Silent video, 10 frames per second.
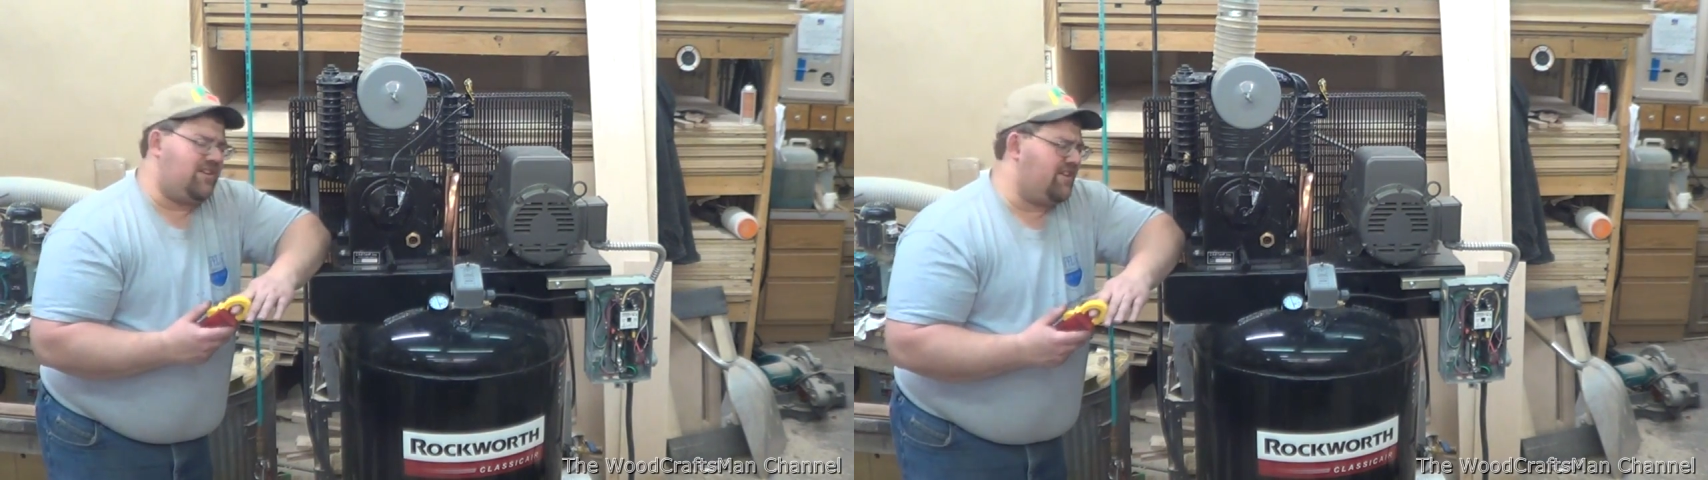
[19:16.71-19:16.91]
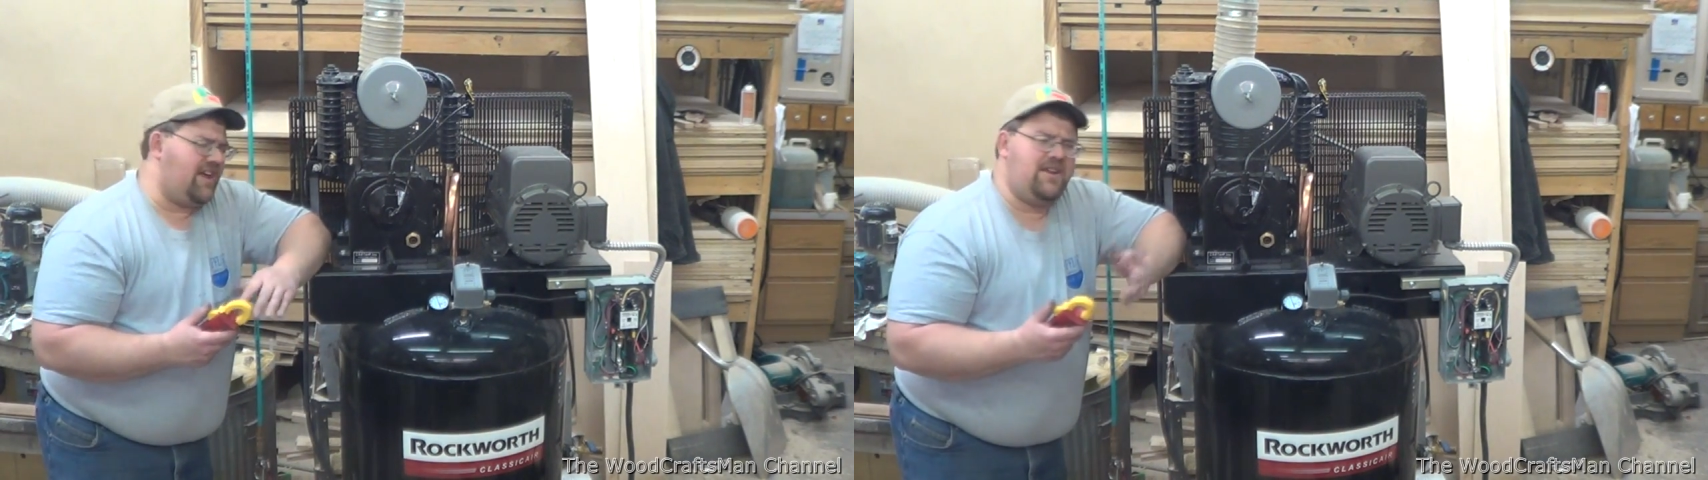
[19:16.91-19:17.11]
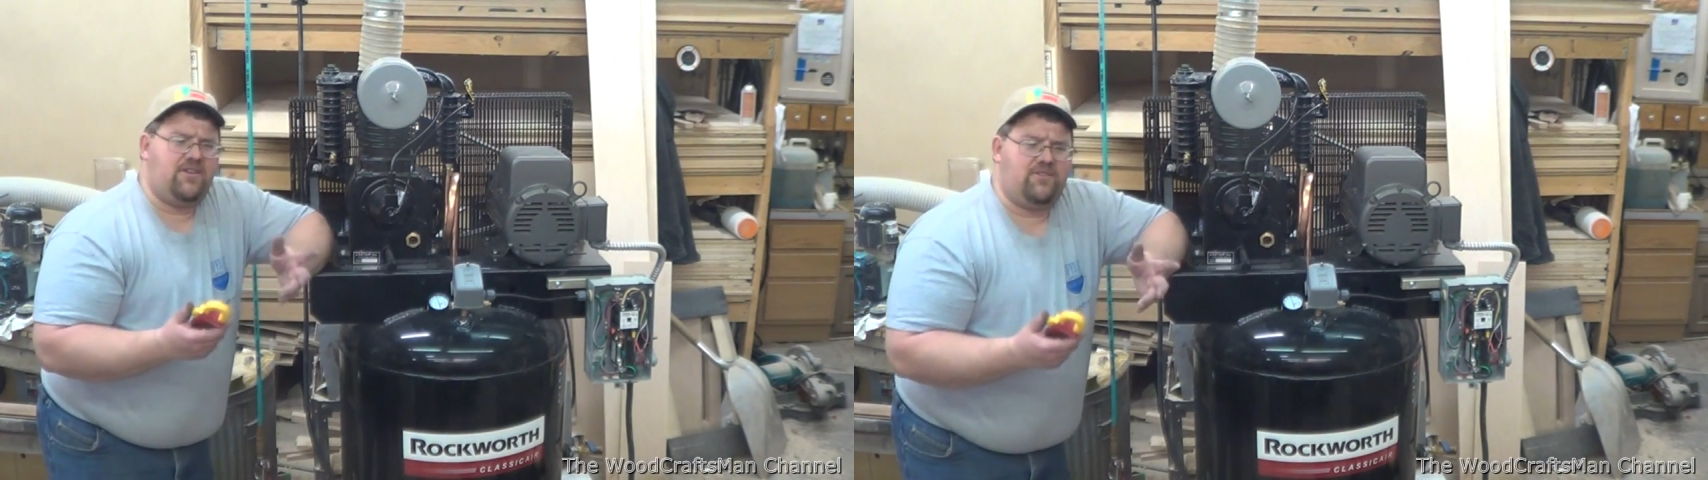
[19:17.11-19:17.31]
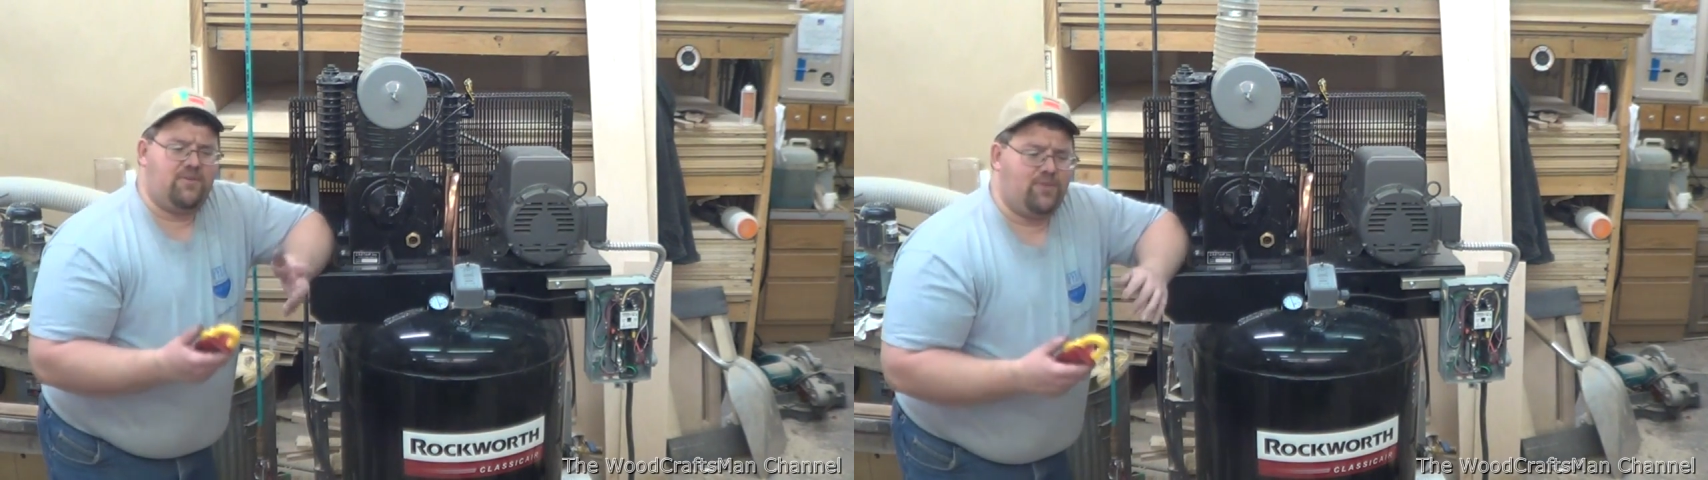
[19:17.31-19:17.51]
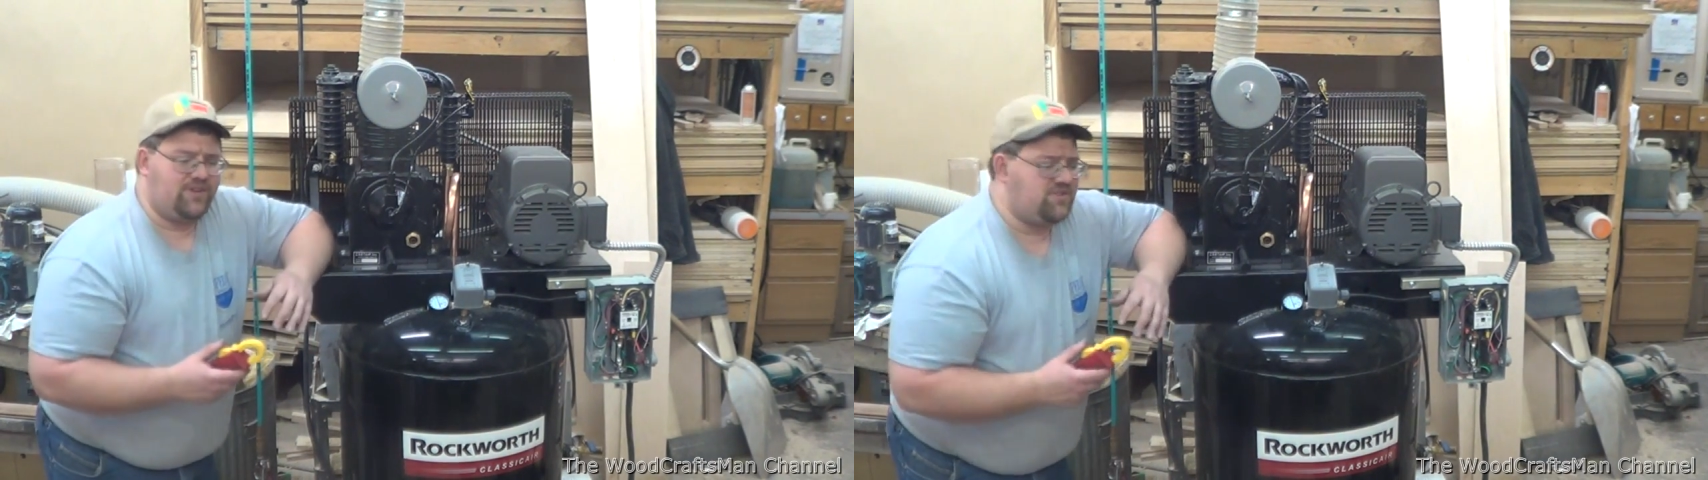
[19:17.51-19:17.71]
I don't think any
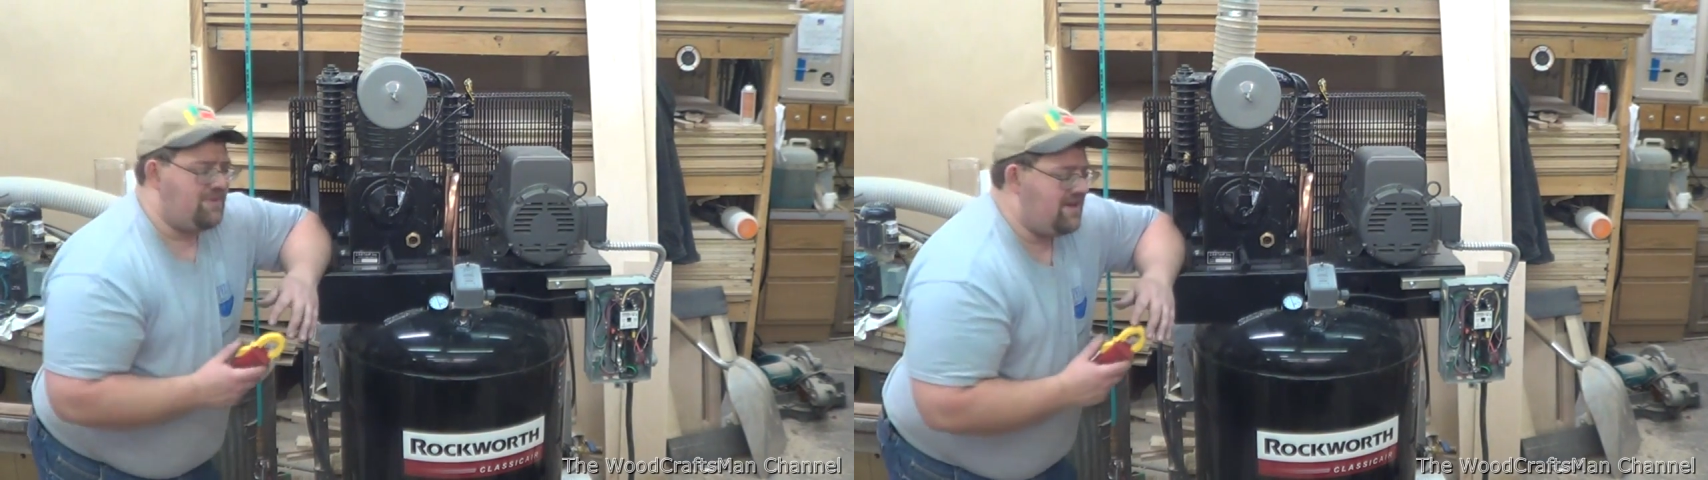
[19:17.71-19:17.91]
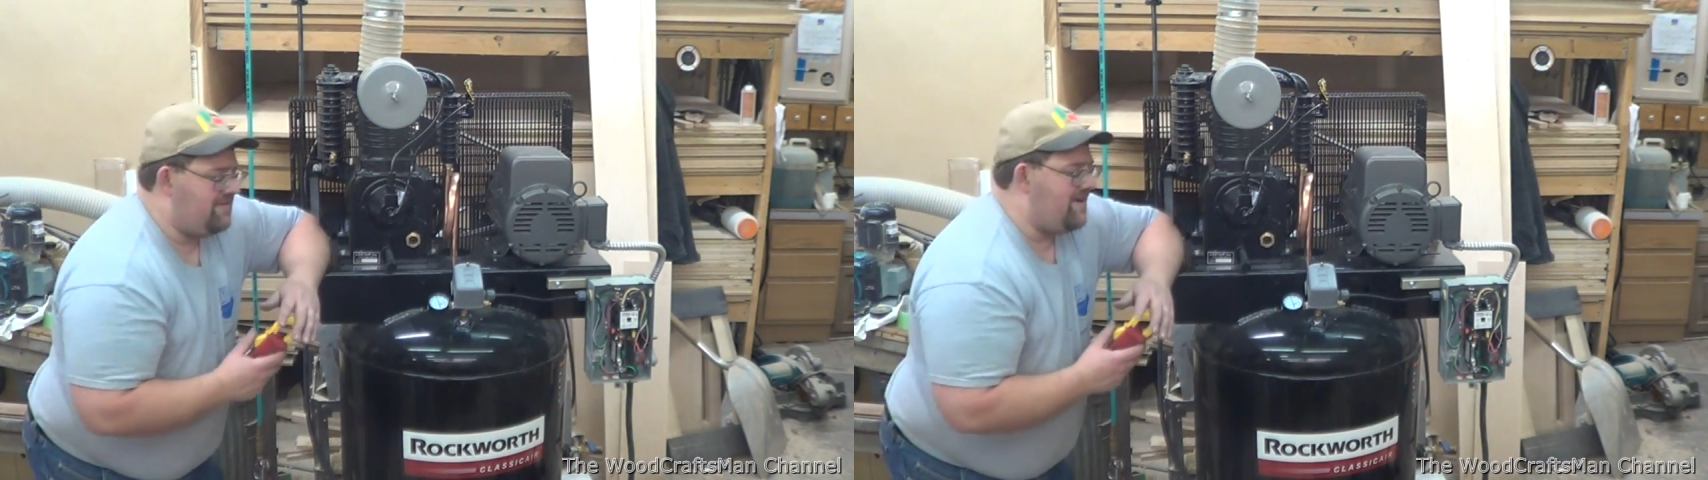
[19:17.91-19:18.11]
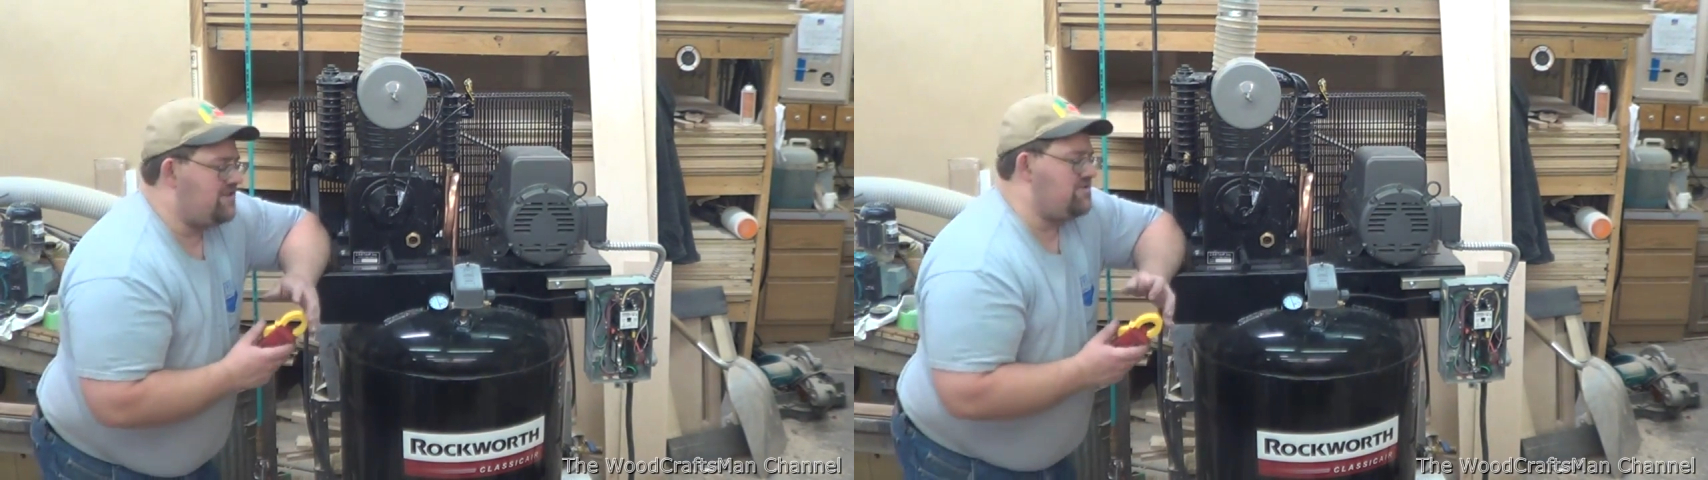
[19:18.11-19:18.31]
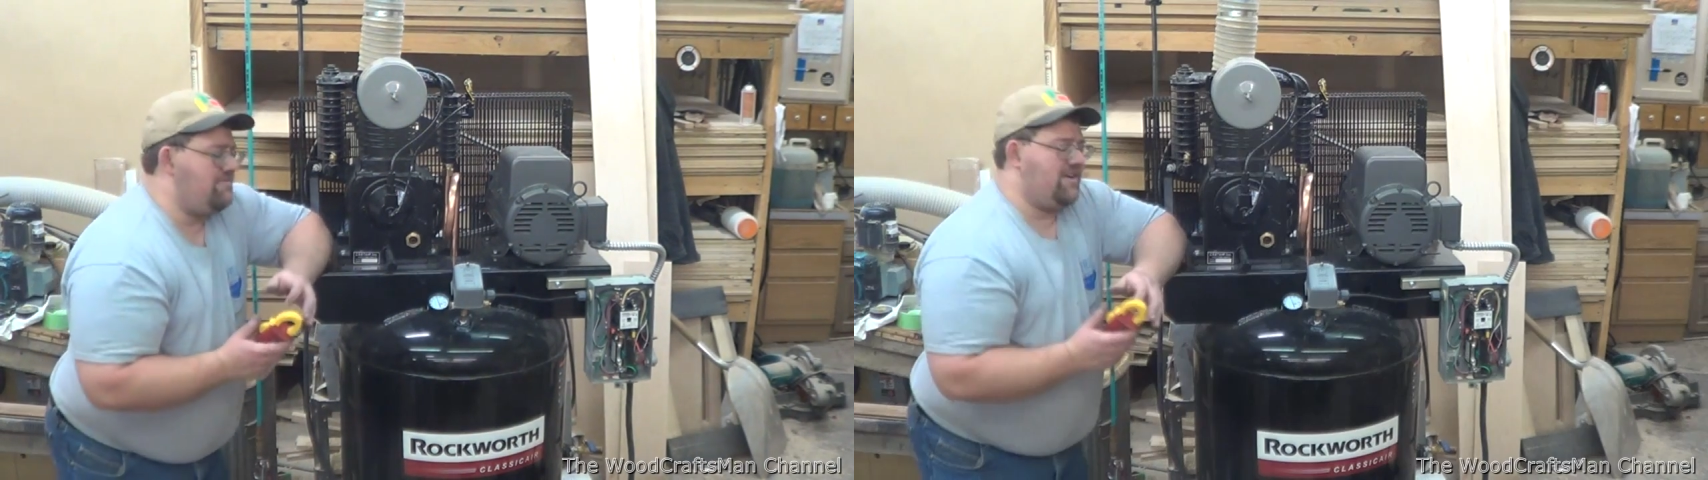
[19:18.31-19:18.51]
compressor manufacturer